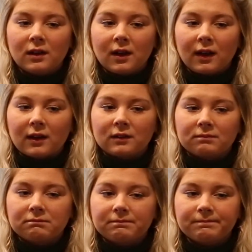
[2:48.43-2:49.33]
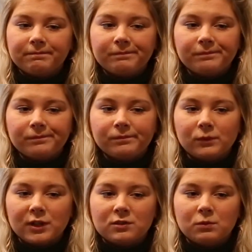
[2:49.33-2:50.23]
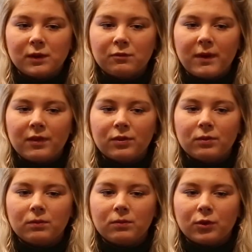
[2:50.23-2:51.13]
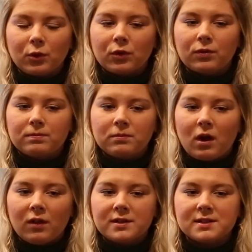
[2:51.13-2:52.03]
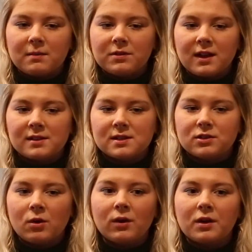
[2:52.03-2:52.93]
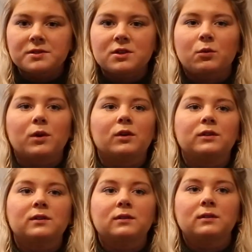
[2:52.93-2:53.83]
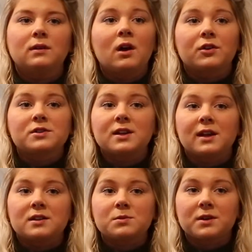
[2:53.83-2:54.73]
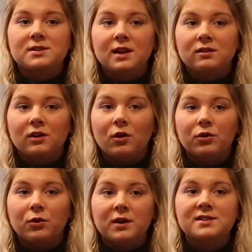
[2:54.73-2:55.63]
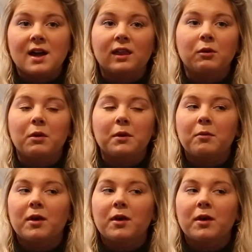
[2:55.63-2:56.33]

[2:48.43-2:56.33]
And we've been through all the same things, and no one else in the world understands what it's like to go through exactly what we